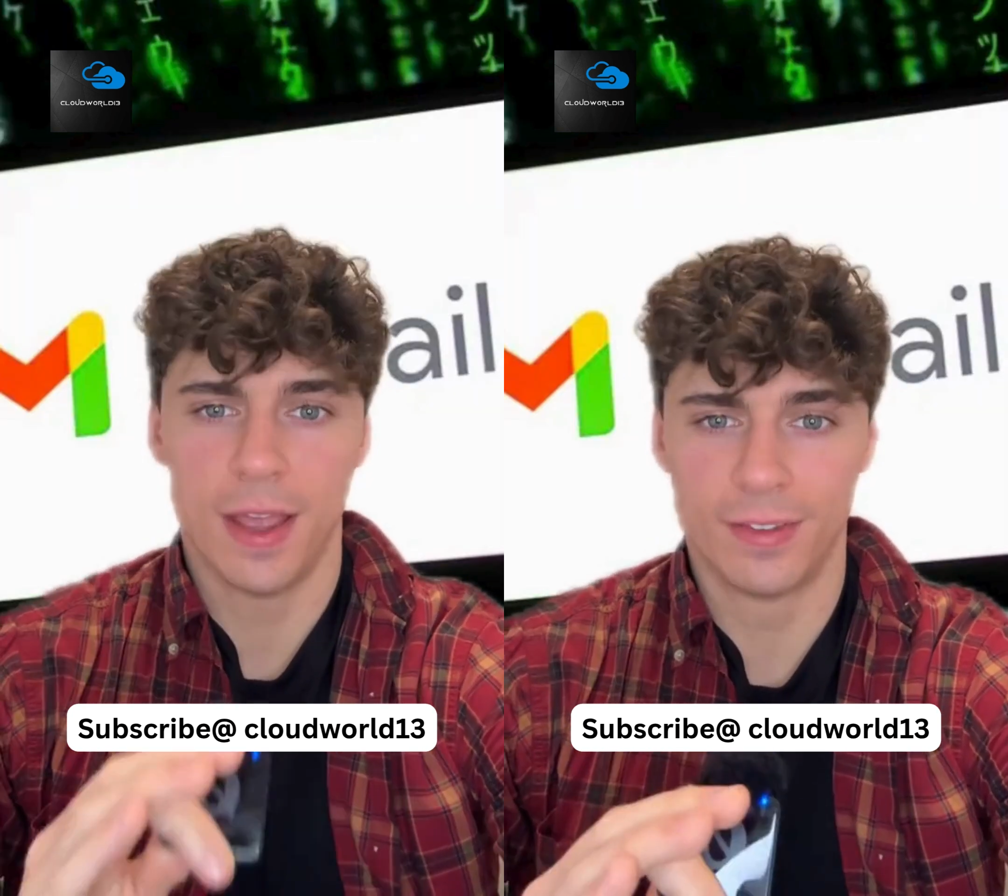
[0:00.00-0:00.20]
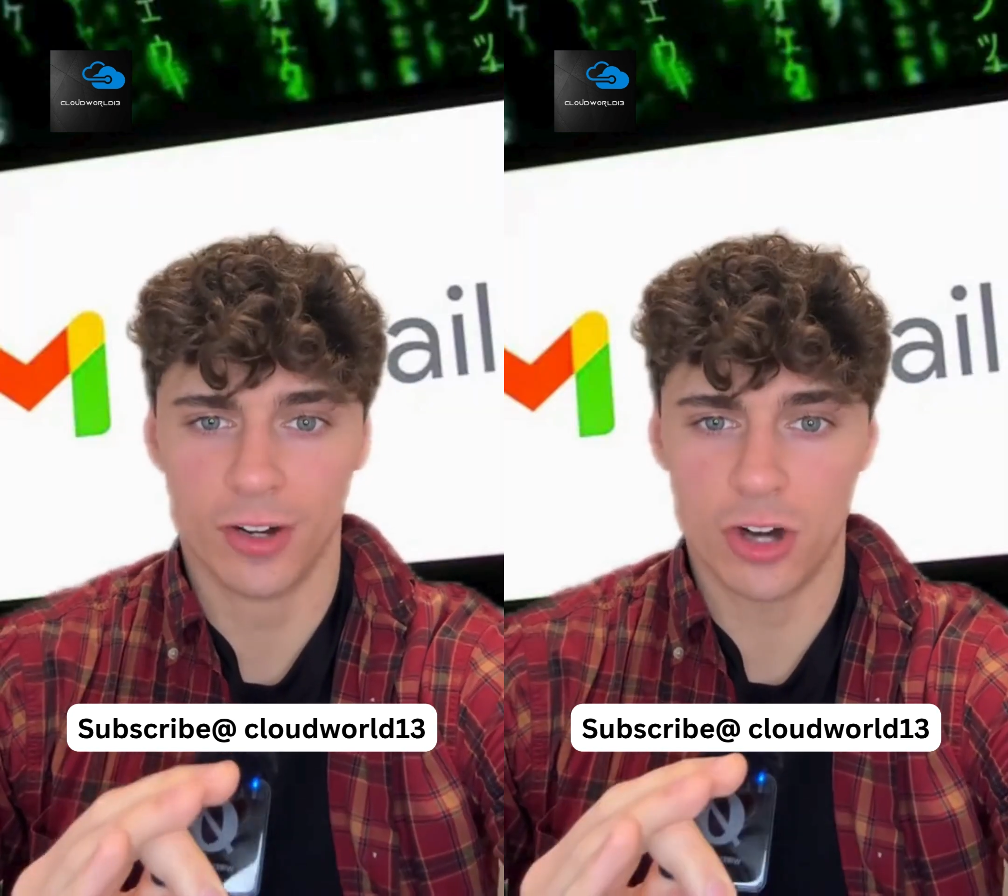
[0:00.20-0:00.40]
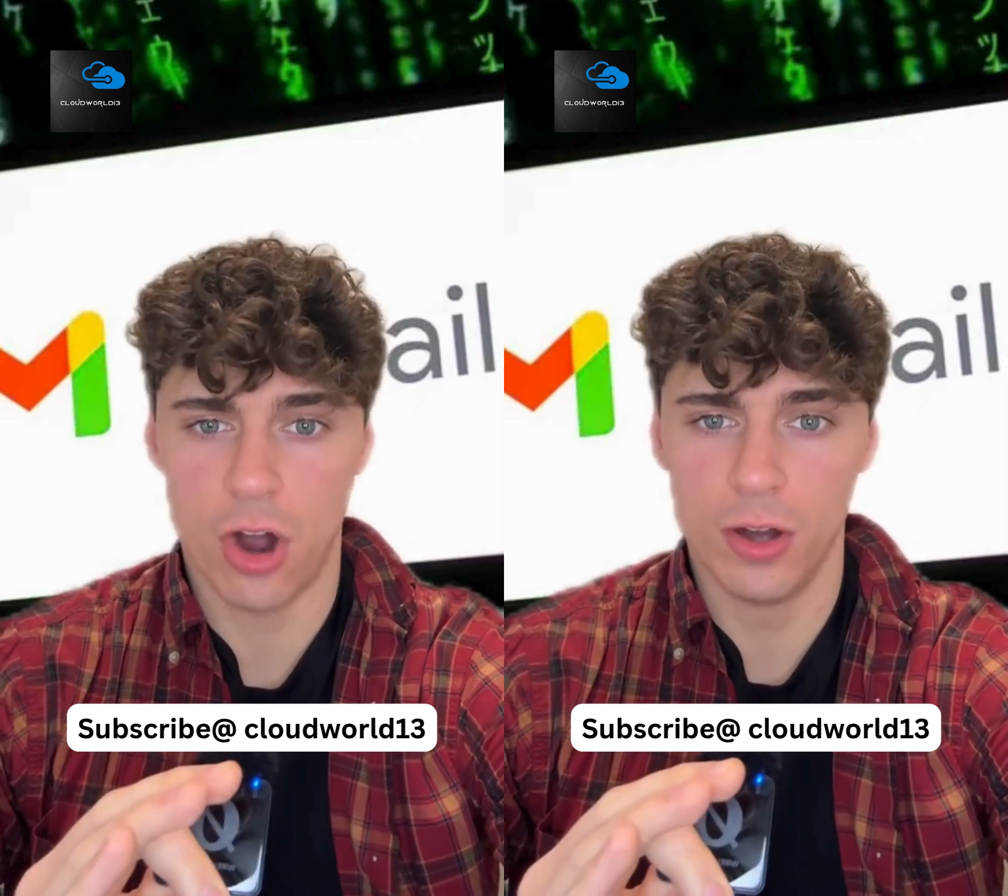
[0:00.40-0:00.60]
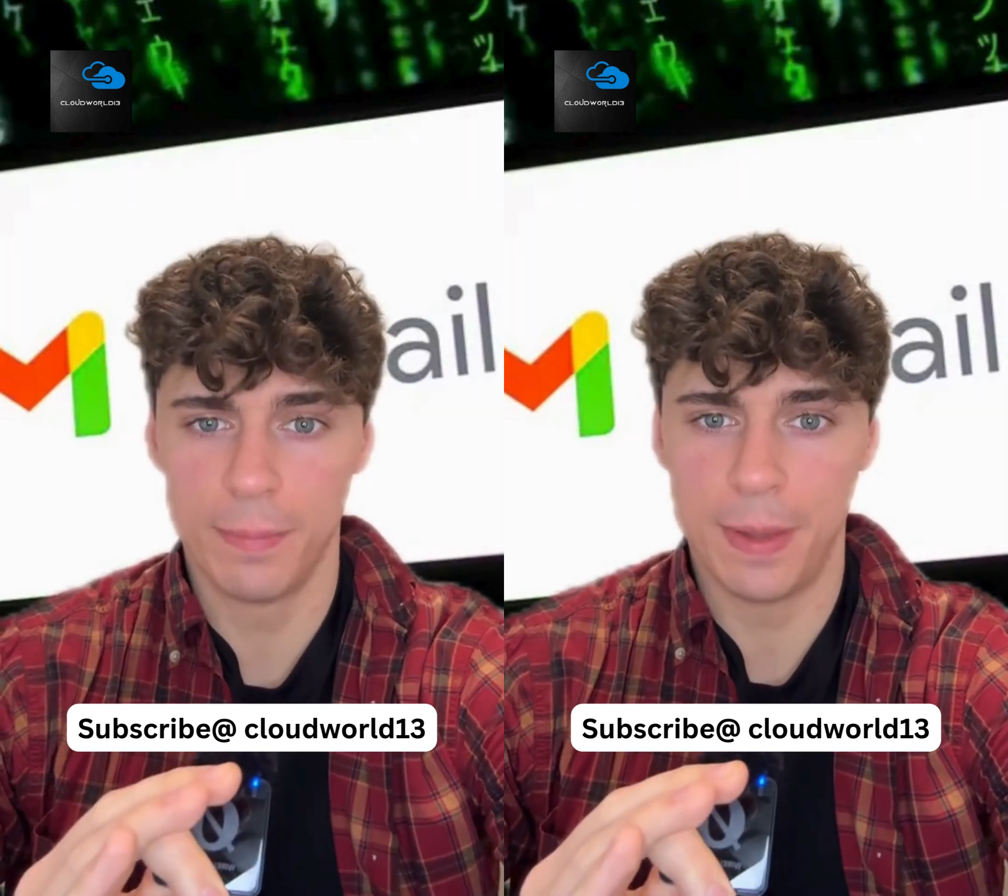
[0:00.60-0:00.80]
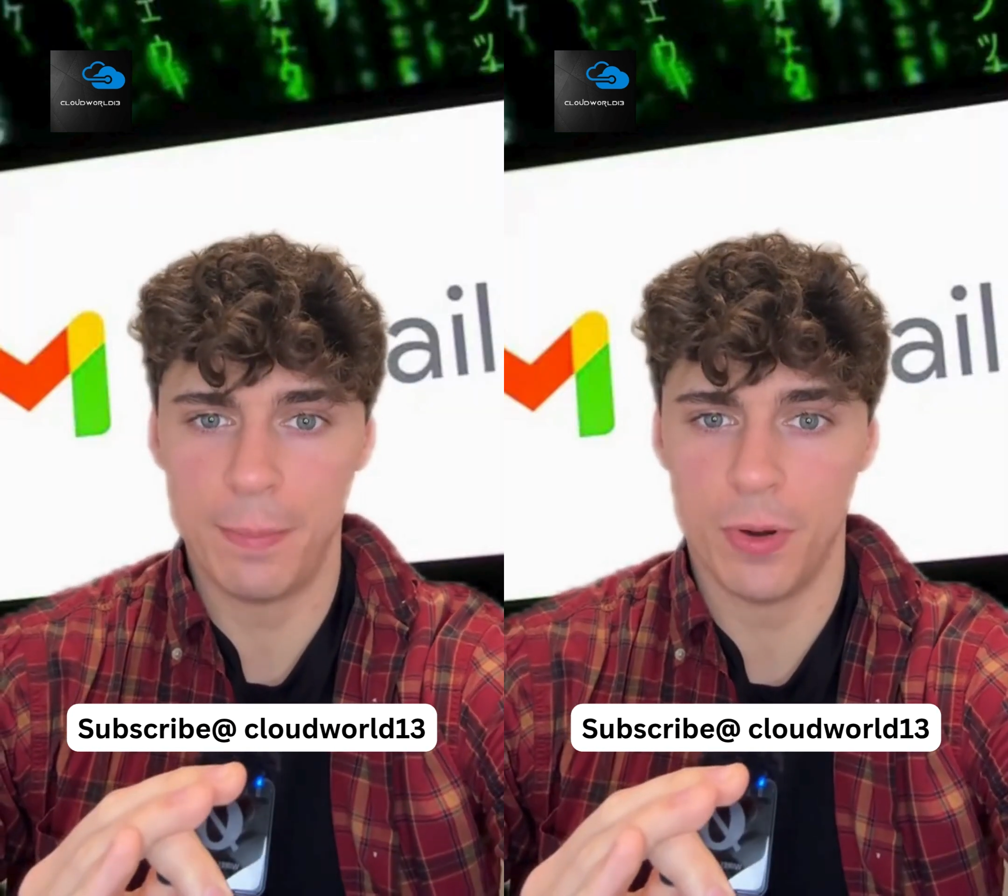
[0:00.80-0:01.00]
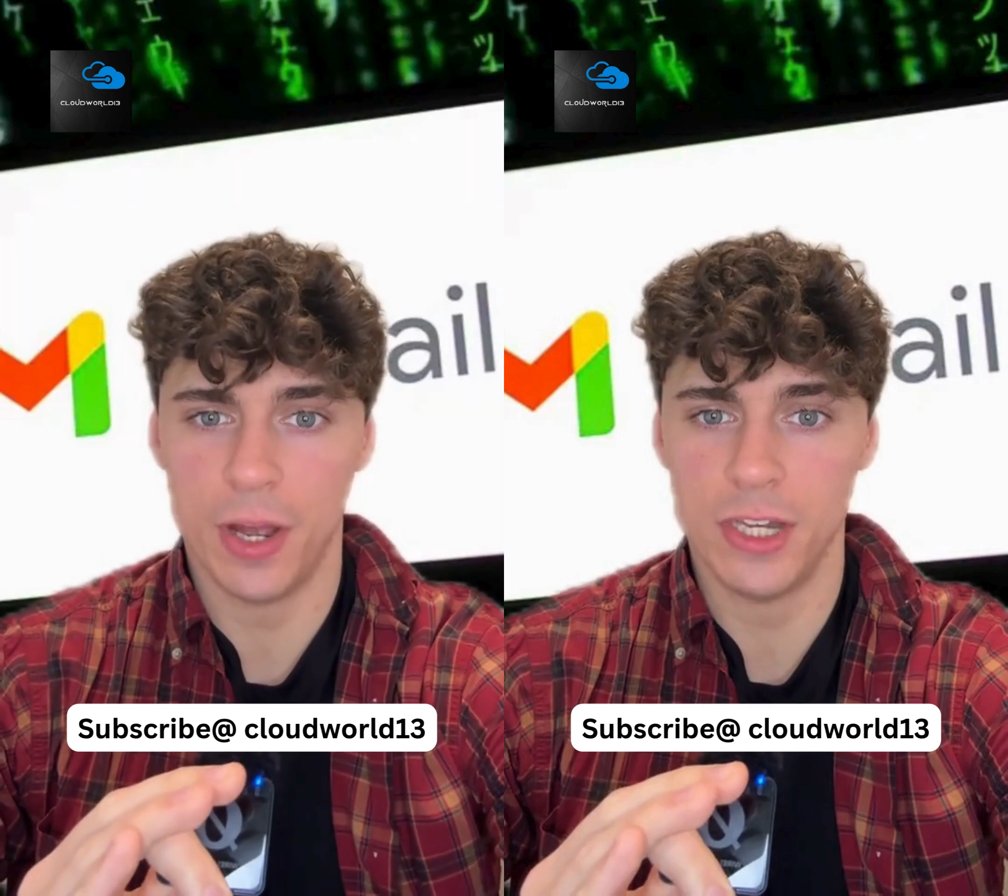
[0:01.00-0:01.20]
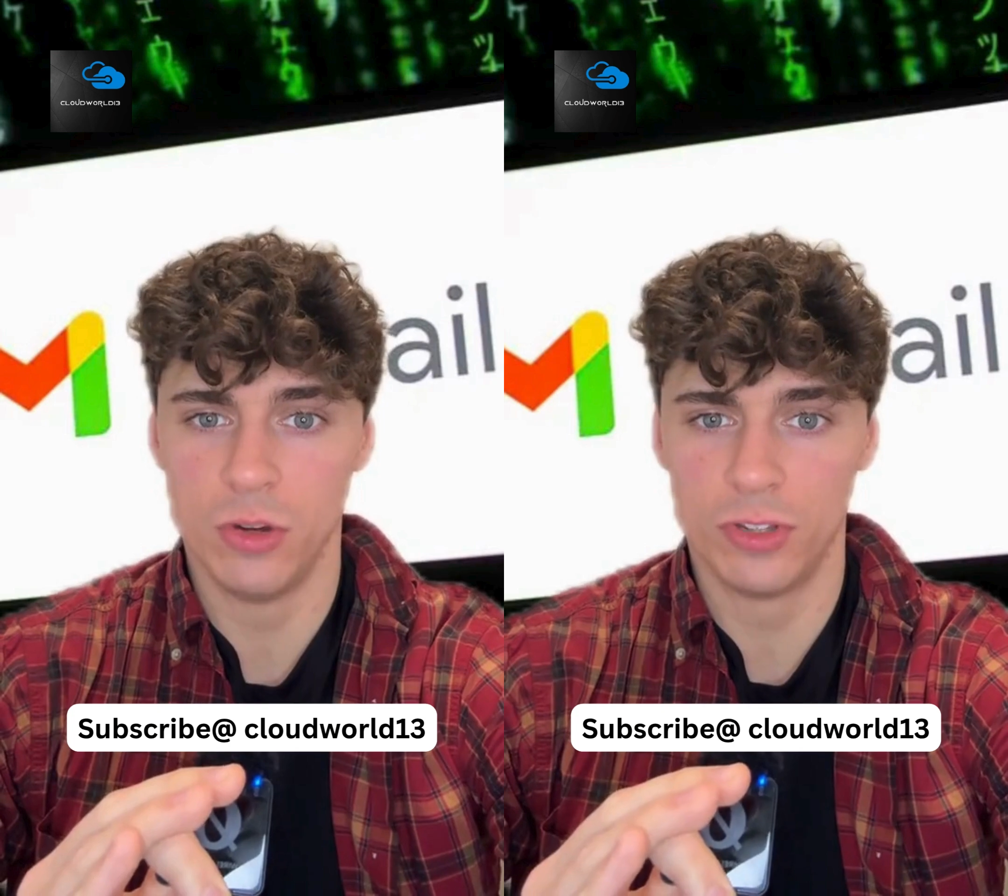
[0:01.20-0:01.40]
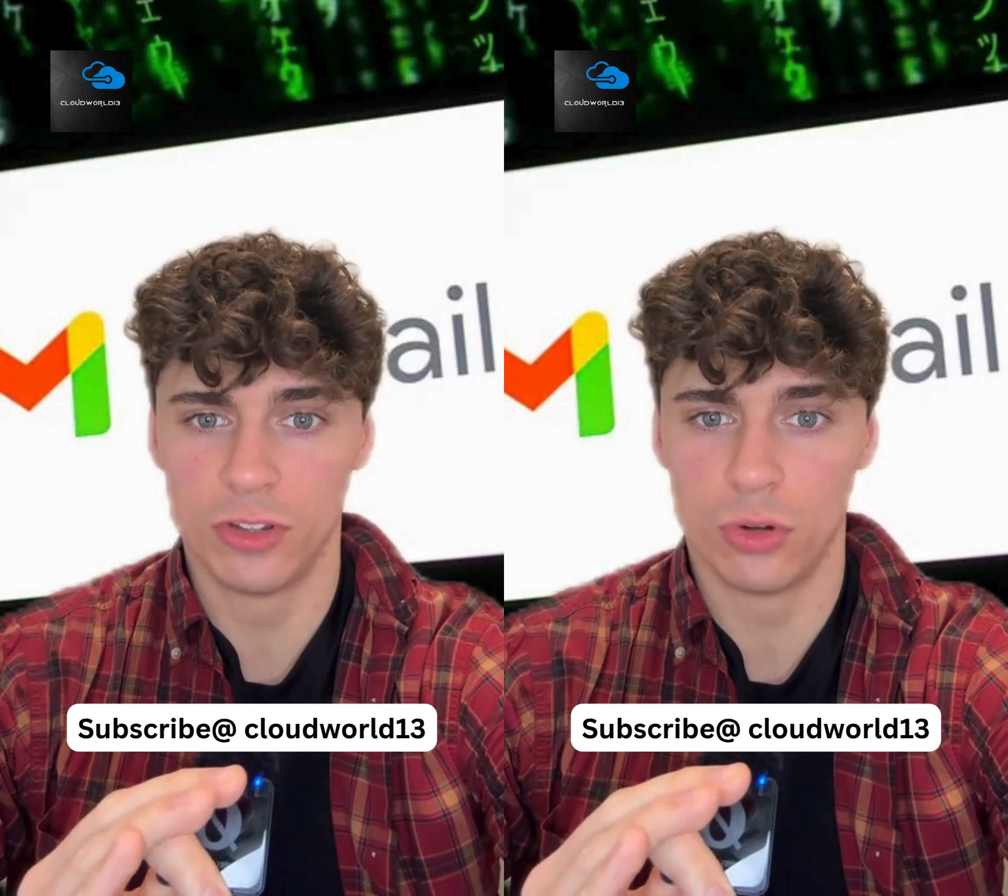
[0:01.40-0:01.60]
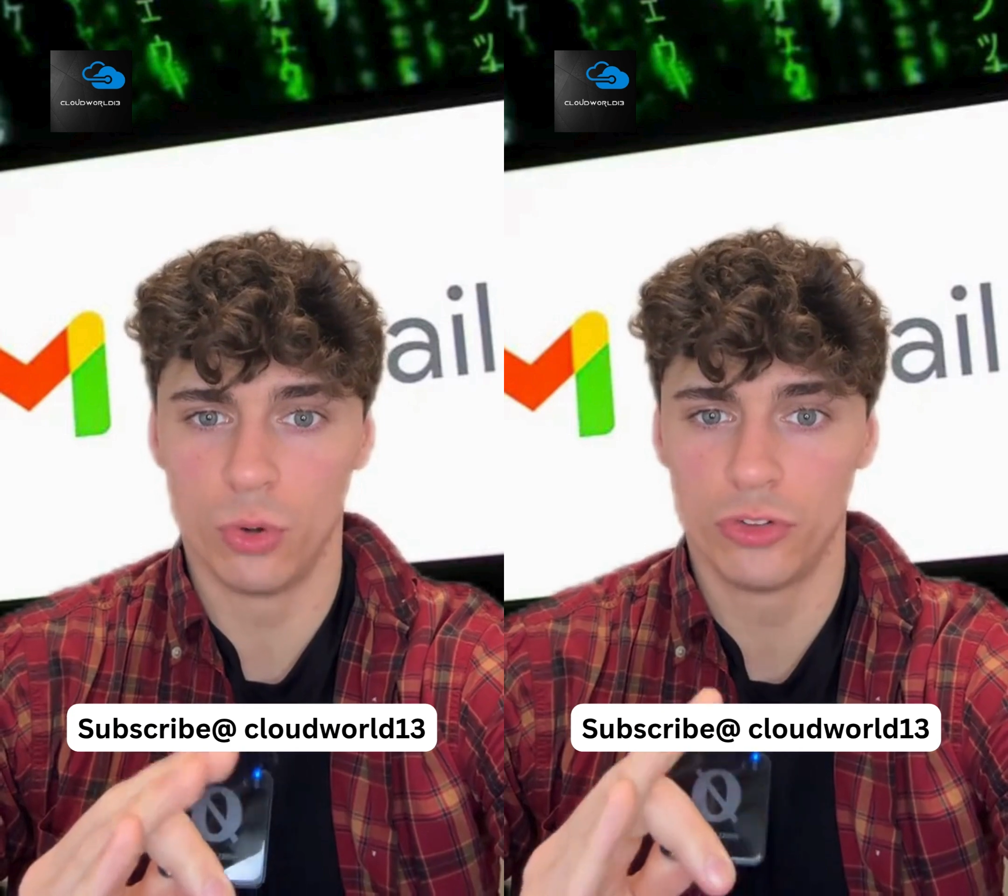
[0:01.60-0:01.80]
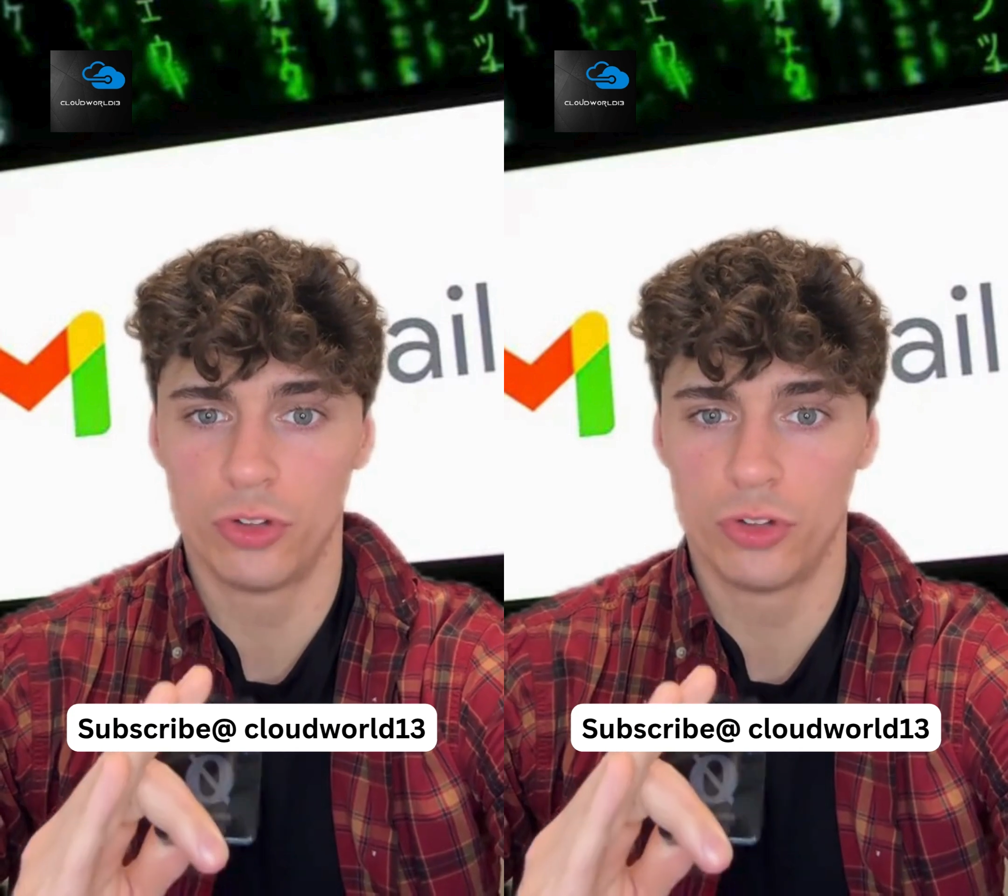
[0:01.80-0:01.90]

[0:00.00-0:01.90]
is they're calling people and using tools